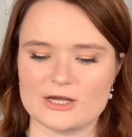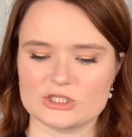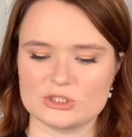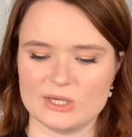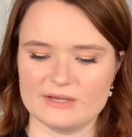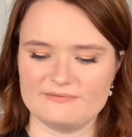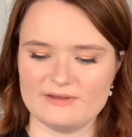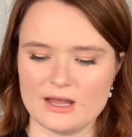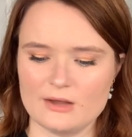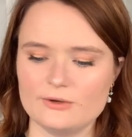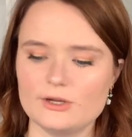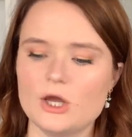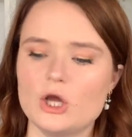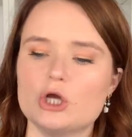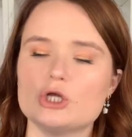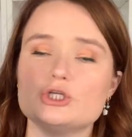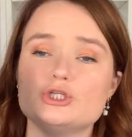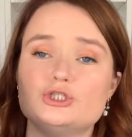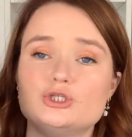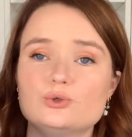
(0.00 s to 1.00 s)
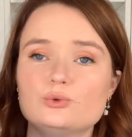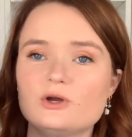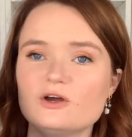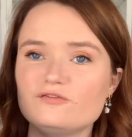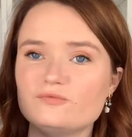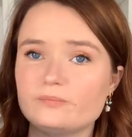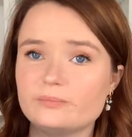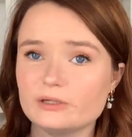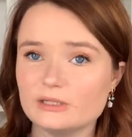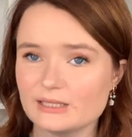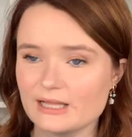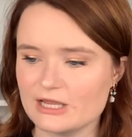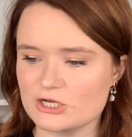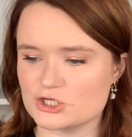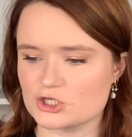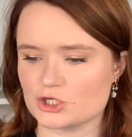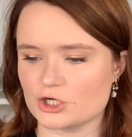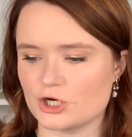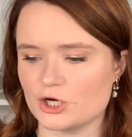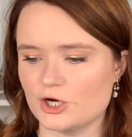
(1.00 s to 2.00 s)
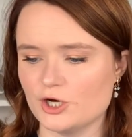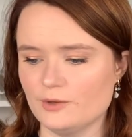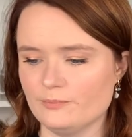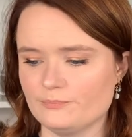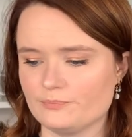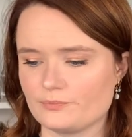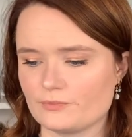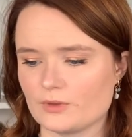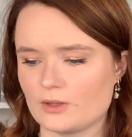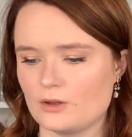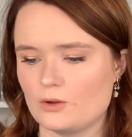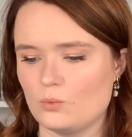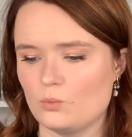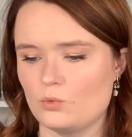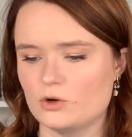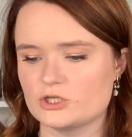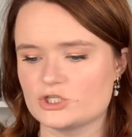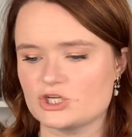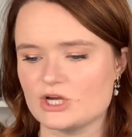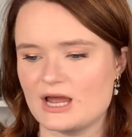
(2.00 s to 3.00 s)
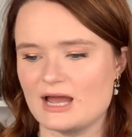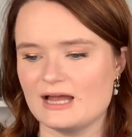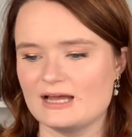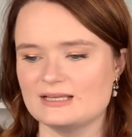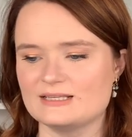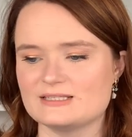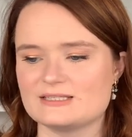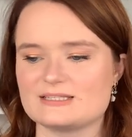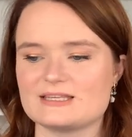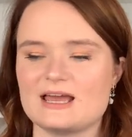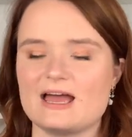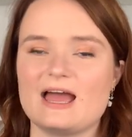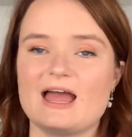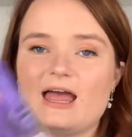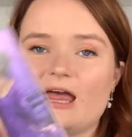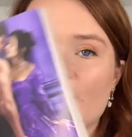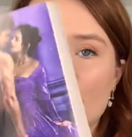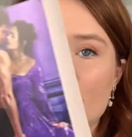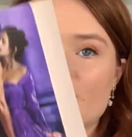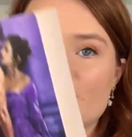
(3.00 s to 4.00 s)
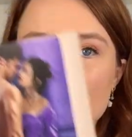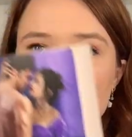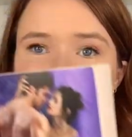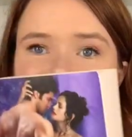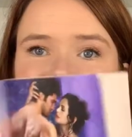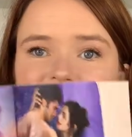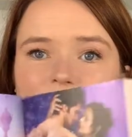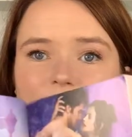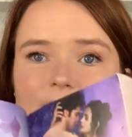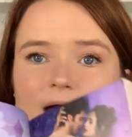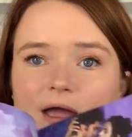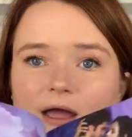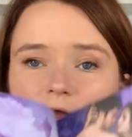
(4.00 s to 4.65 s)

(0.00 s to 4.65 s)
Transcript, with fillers: So I found Duke of Pleasure, which has this step back.